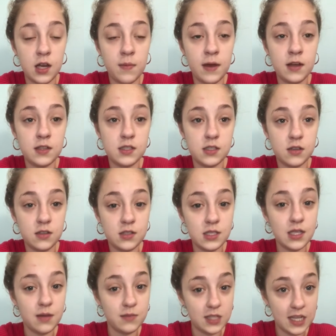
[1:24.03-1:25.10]
about certain
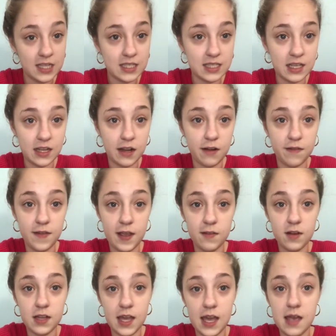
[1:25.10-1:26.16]
subjects like our
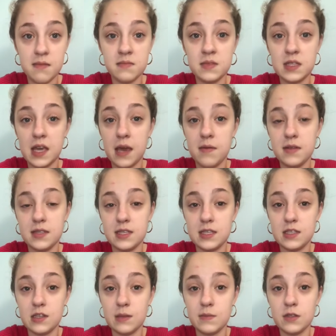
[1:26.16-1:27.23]
favorite games, gaming
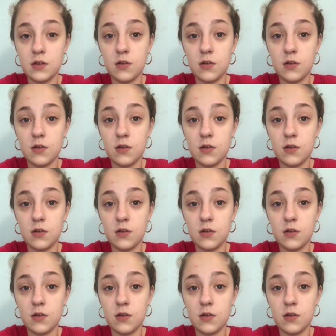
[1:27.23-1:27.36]
systems,